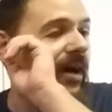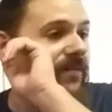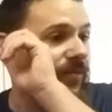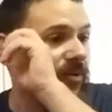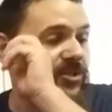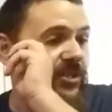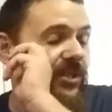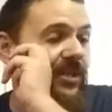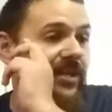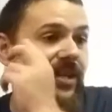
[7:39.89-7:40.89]

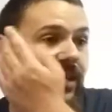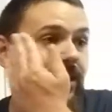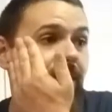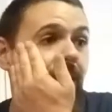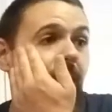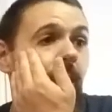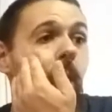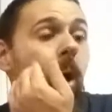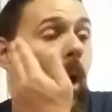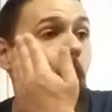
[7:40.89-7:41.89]
unfortunately,
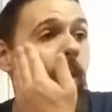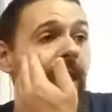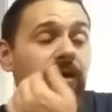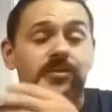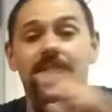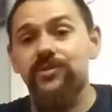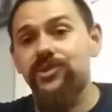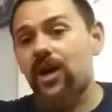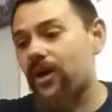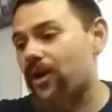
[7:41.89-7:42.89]
that was when I was
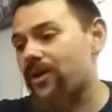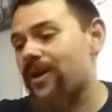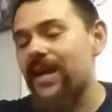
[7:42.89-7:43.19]
younger,